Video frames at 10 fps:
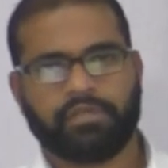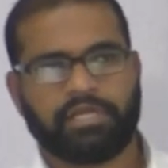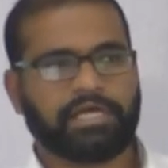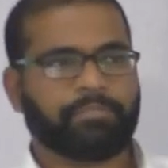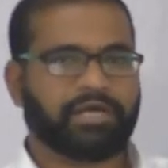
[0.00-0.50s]

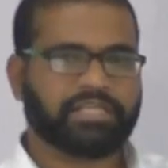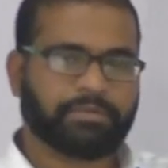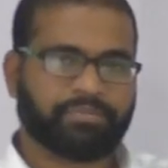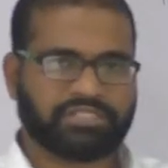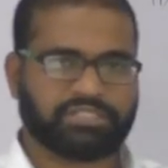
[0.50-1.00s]
in applying
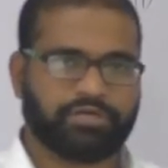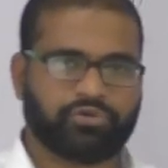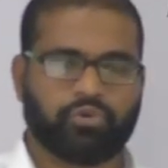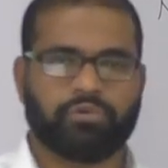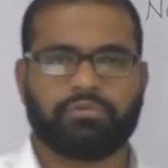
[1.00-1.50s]
the president
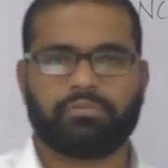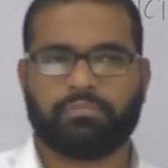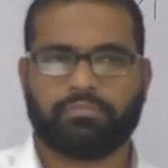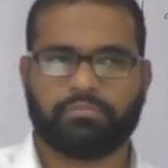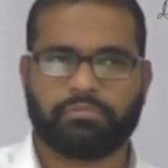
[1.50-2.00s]

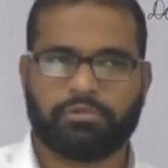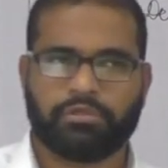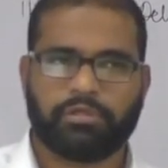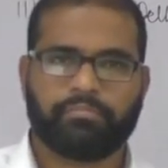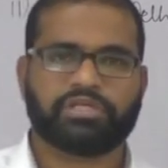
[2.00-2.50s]
rule
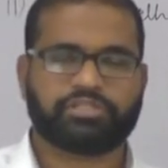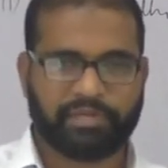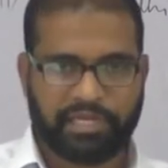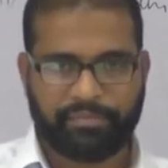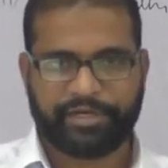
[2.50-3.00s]
must
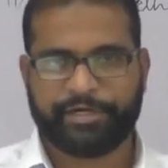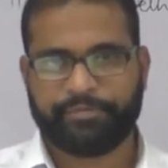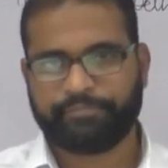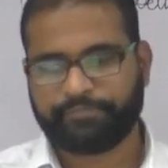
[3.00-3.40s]
be limited.